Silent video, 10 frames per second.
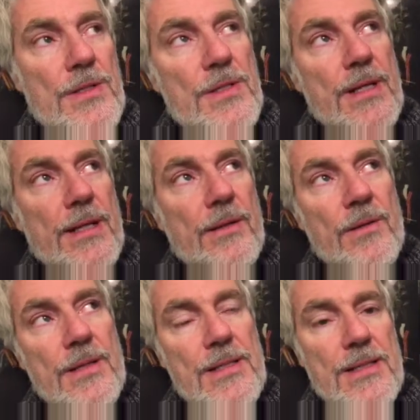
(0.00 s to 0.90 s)
the
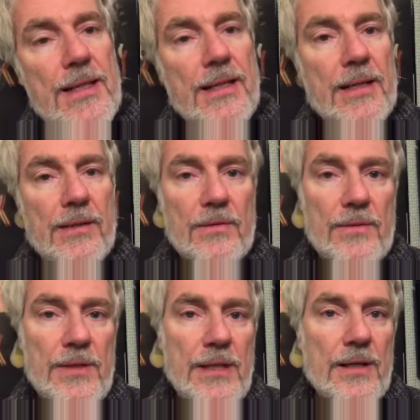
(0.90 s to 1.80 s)
singer is singing,
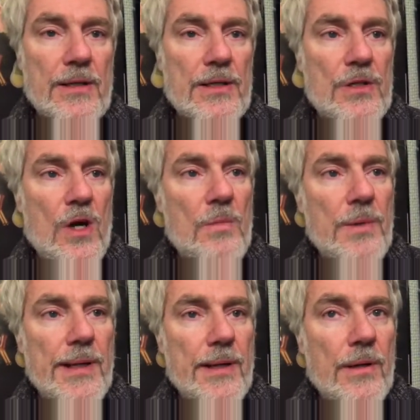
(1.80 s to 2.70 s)
the guitar
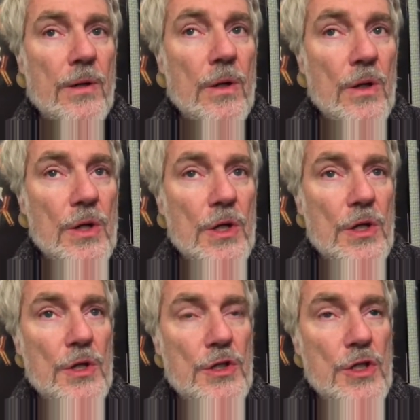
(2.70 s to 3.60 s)
player
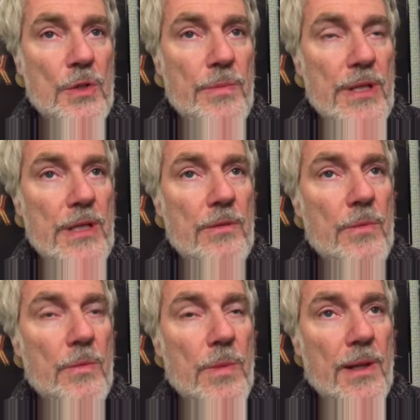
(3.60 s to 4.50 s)
should
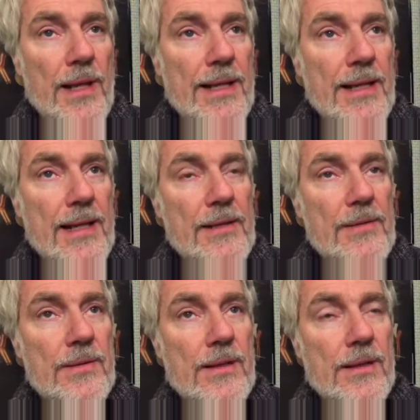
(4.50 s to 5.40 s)
be playing at,